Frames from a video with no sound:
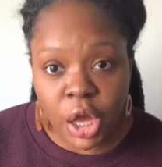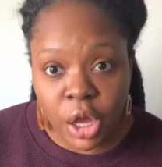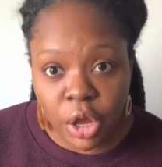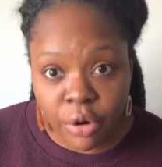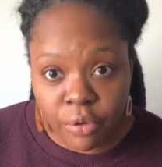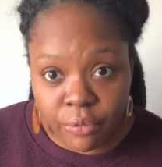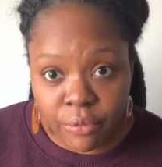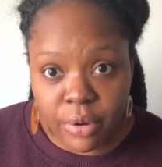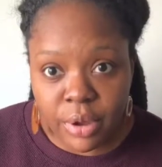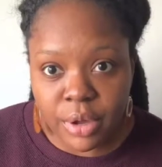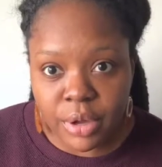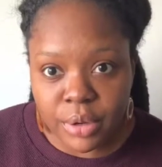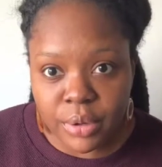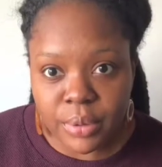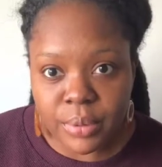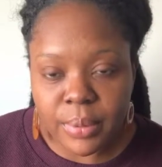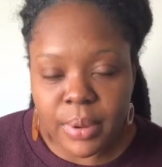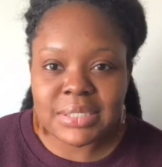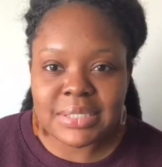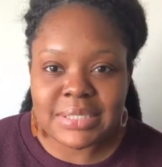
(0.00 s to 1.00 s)

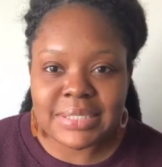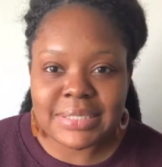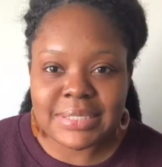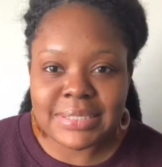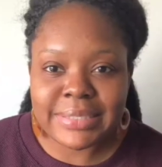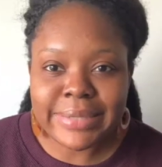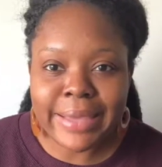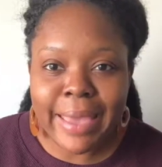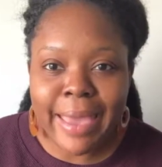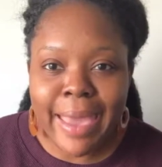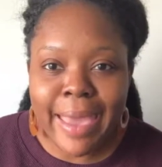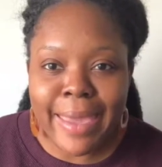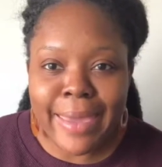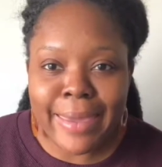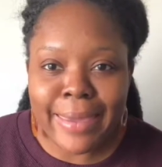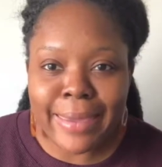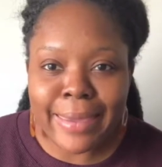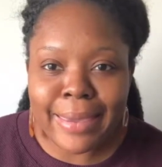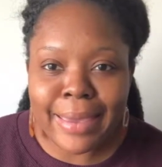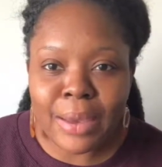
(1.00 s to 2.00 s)
grow.
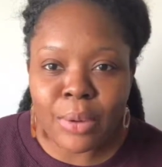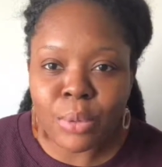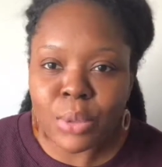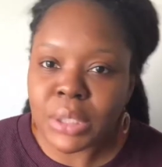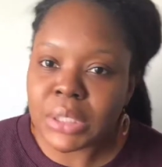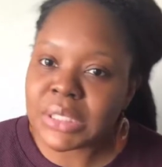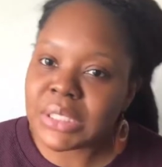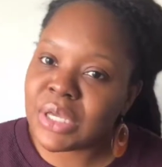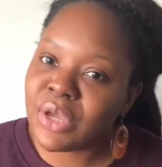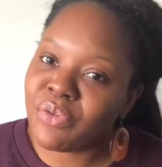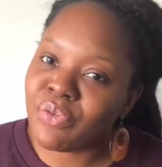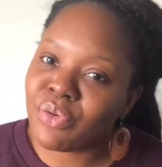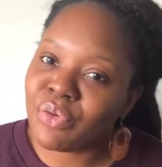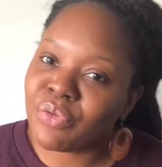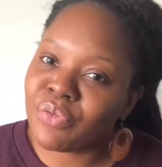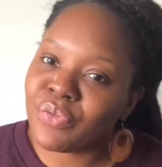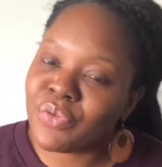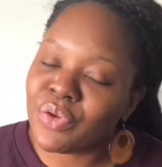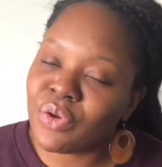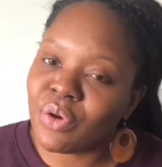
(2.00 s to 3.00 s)
Today, I wanted to give a
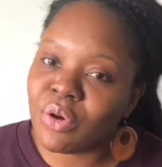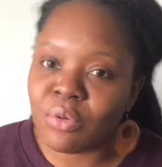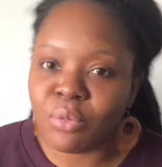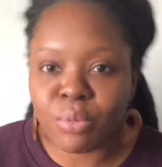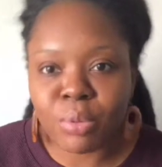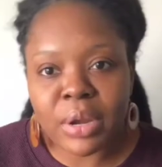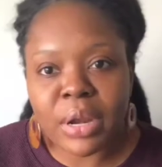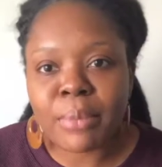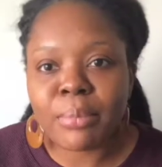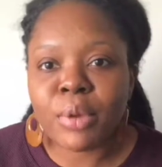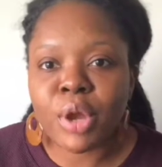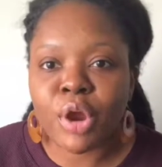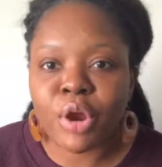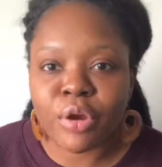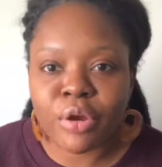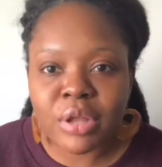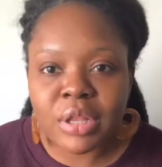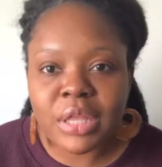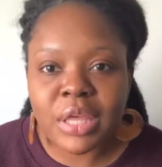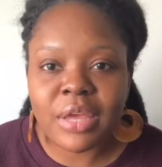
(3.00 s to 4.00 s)
review of what I'm
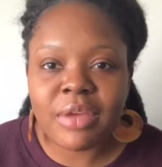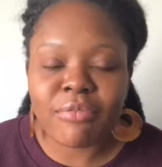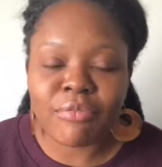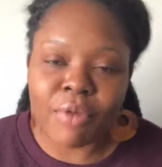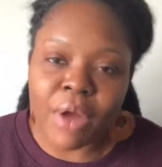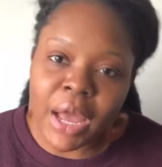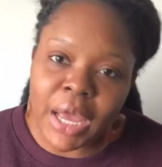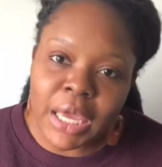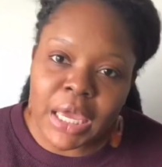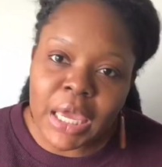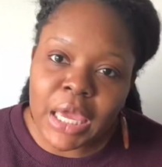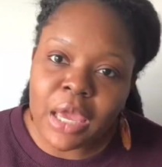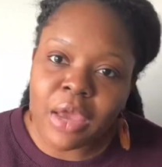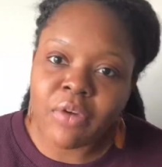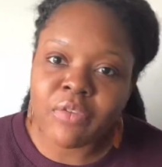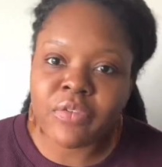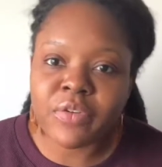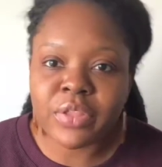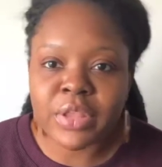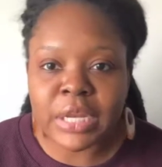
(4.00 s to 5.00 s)
currently rocking
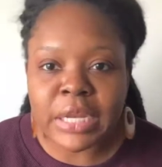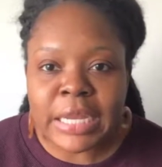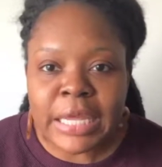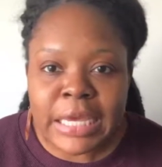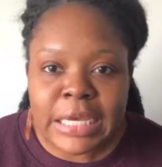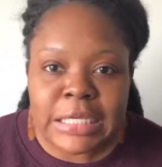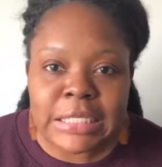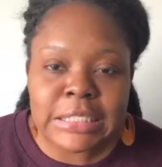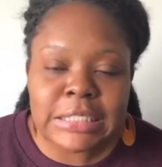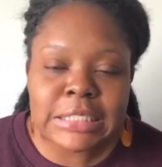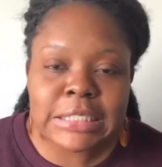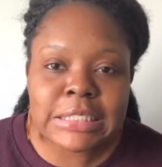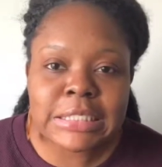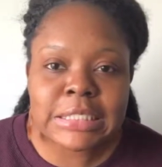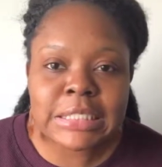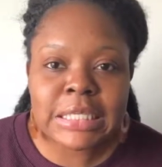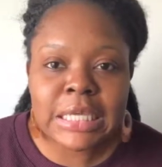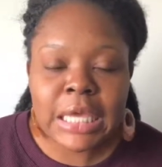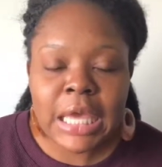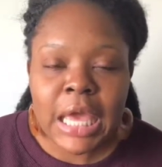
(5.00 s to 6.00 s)
for the
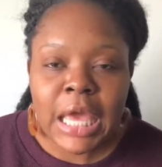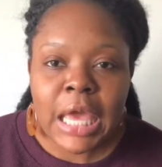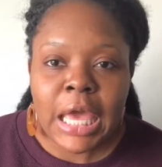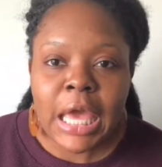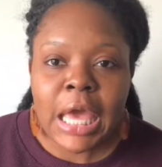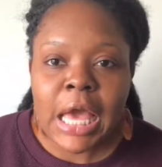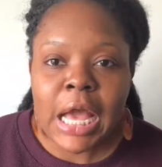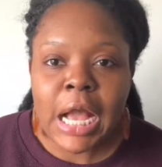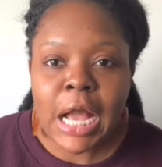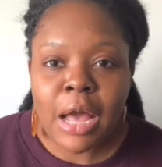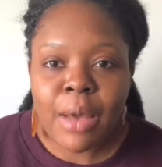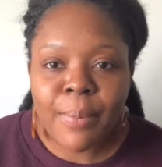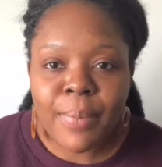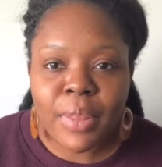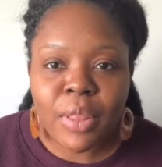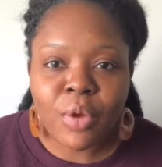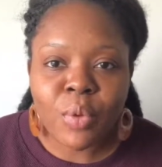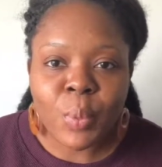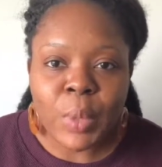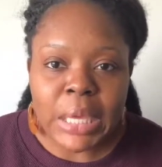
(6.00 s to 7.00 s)
next
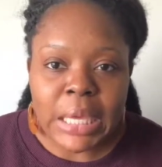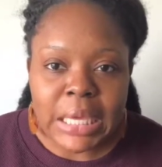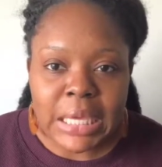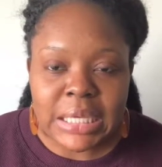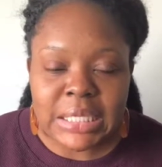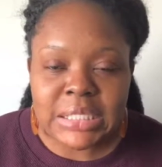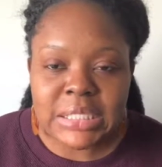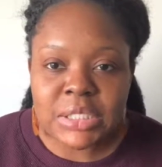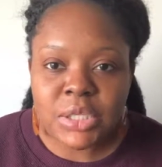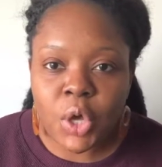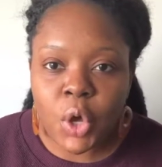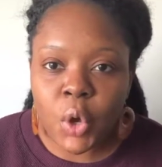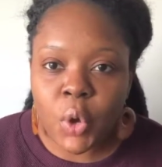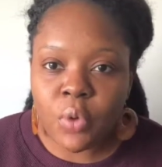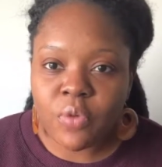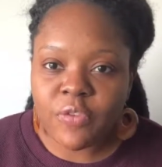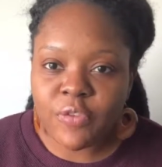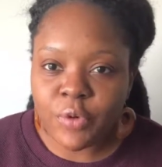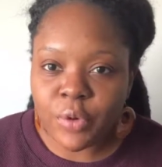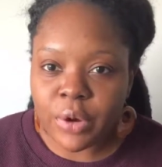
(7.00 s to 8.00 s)
couple of weeks.
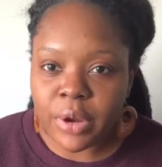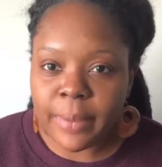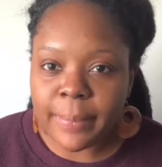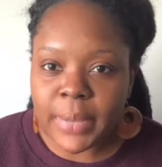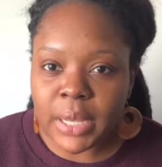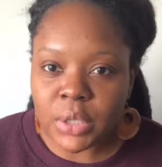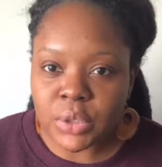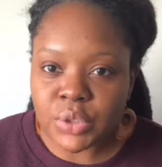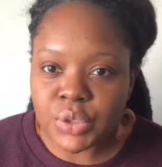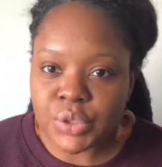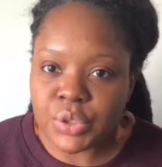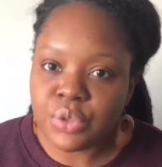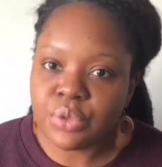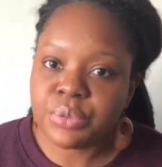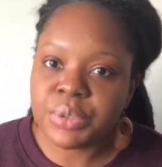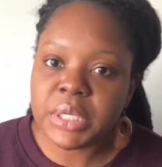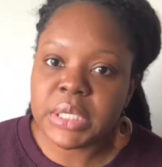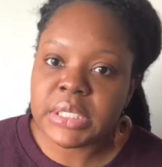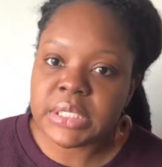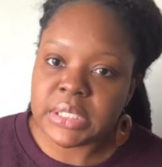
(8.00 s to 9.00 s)
So for about 2
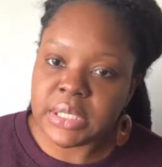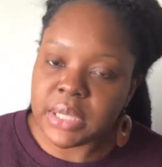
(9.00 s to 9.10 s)
weeks